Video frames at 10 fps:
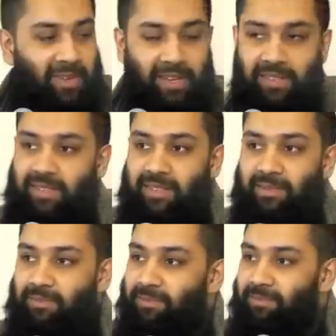Okay?
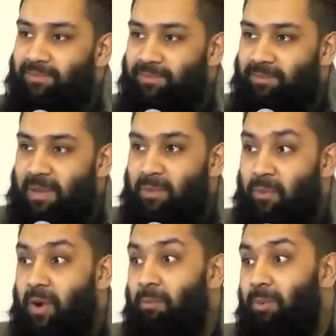
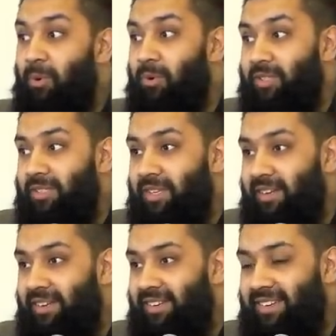People become bored, isn't it?